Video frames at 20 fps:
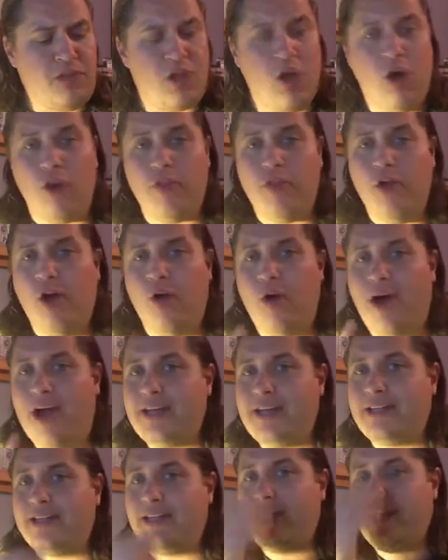Although
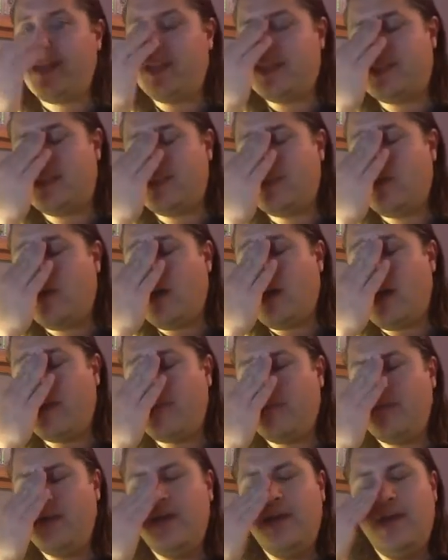I did get
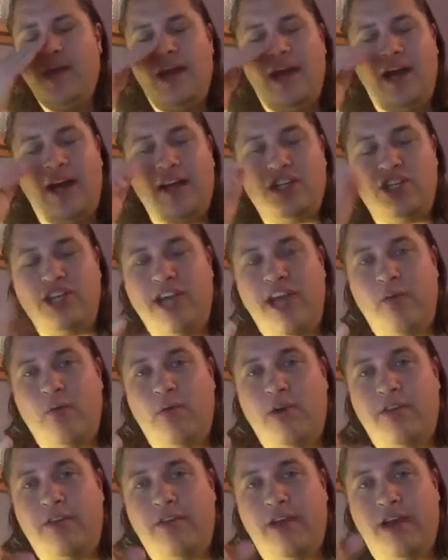to chat
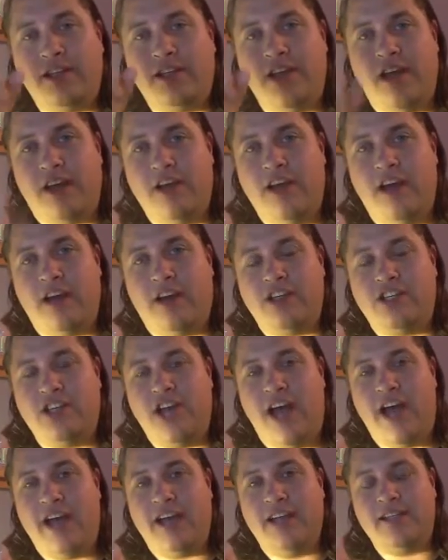with Takanaka
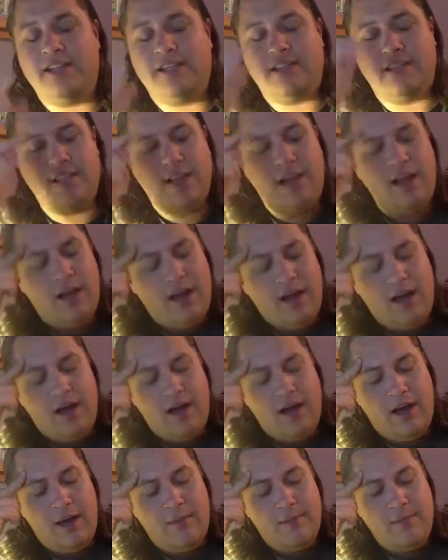Giants.
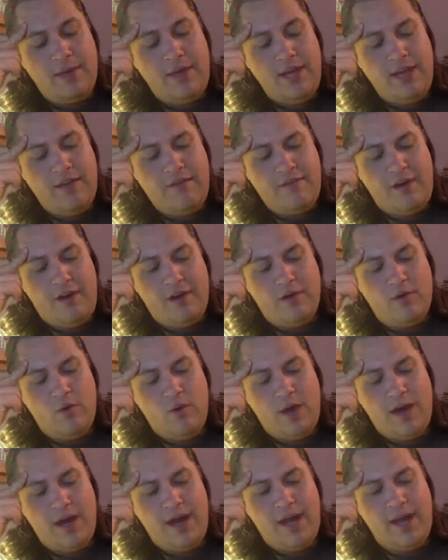He found a
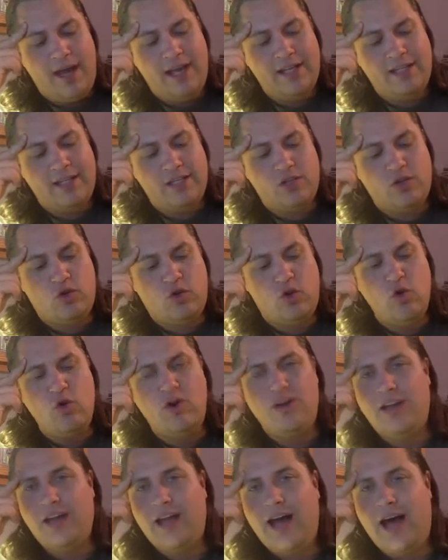way, I guess it's
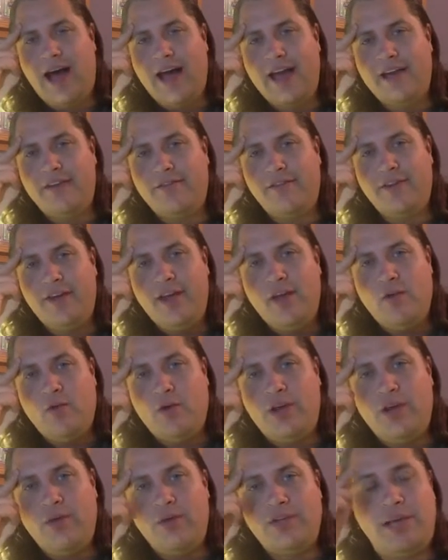Google Live,
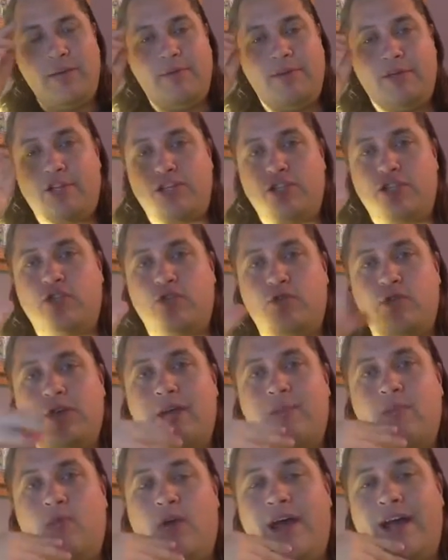where he was able to
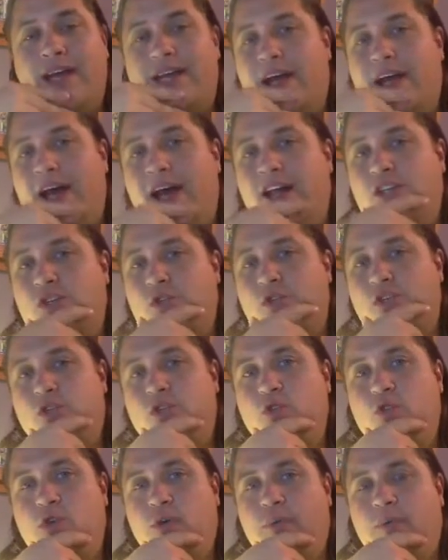stream right onto his
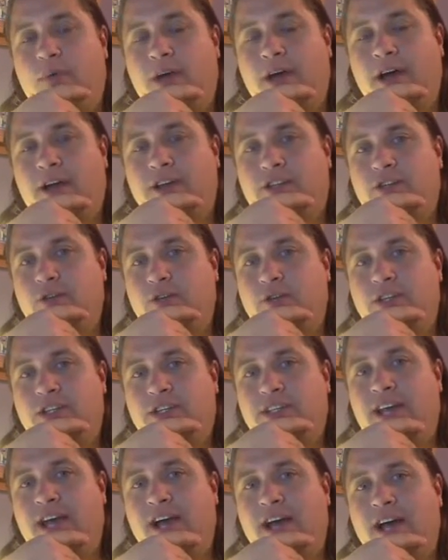to his